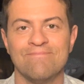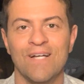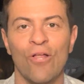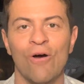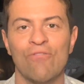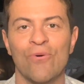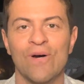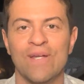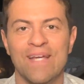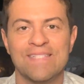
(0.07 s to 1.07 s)
Hello
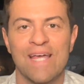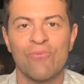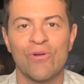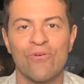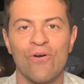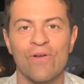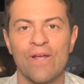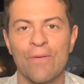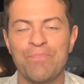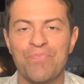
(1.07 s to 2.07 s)
everyone, it's Edwin Agrone
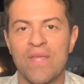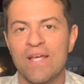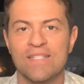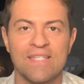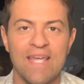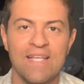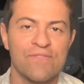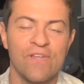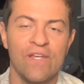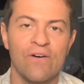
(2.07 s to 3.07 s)
here. Today's
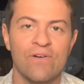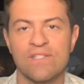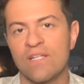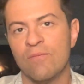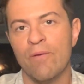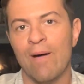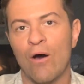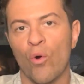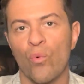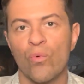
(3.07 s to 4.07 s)
video is going to be
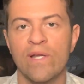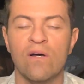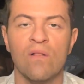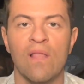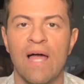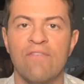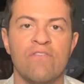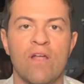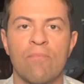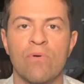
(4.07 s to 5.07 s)
about real life
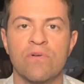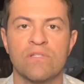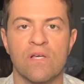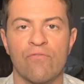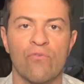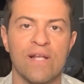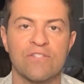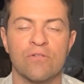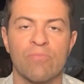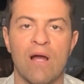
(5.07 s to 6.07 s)
numbers of
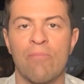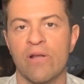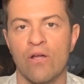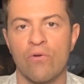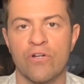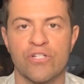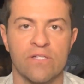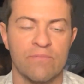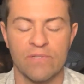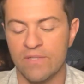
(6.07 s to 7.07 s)
rental property
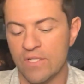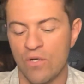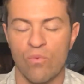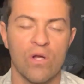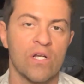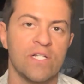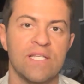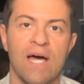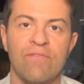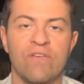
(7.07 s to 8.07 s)
ownership. We're going to
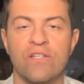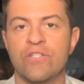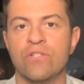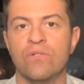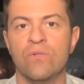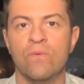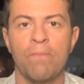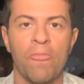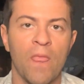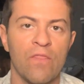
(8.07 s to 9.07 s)
dive
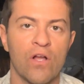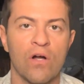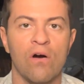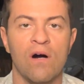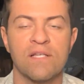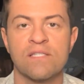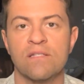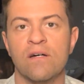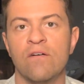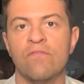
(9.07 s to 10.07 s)
into the cost
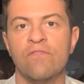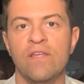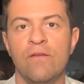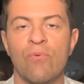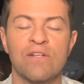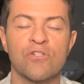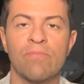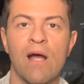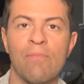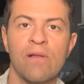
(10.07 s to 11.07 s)
of the rental
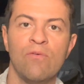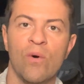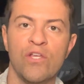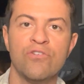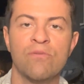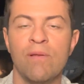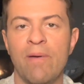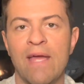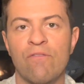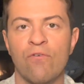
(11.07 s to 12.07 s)
property, what you should be
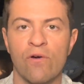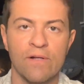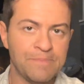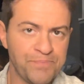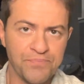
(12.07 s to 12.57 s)
paying for it,